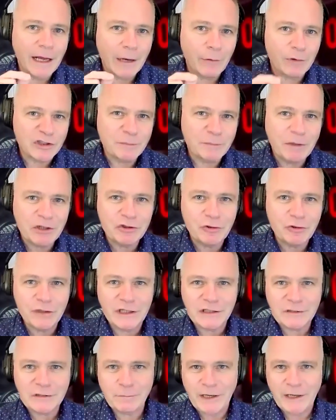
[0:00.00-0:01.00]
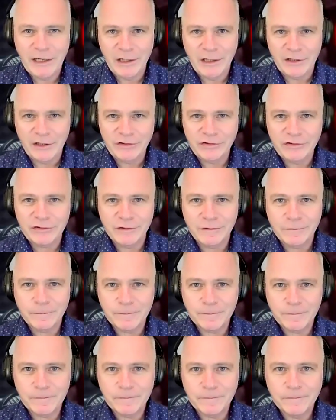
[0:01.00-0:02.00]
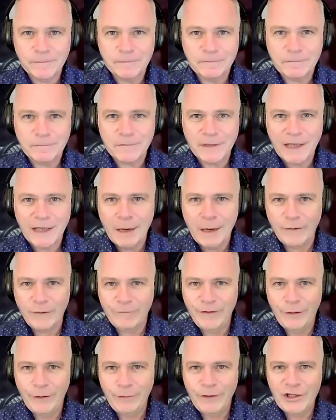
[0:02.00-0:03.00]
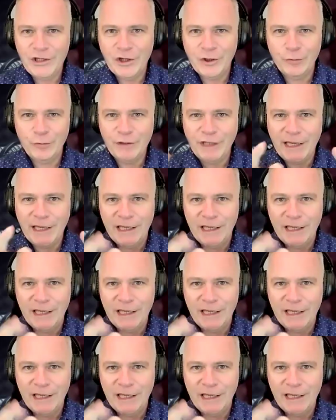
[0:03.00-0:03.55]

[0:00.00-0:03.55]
Our special guest panelist, our very own